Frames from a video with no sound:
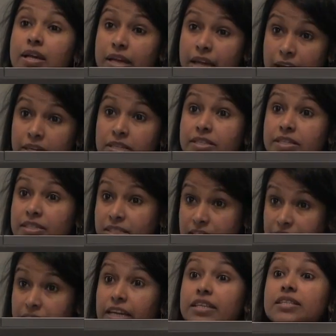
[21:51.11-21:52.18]

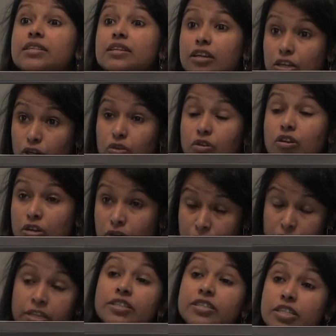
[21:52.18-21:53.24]
anti-state
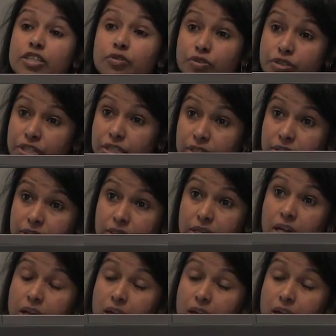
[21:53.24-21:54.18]
institutions,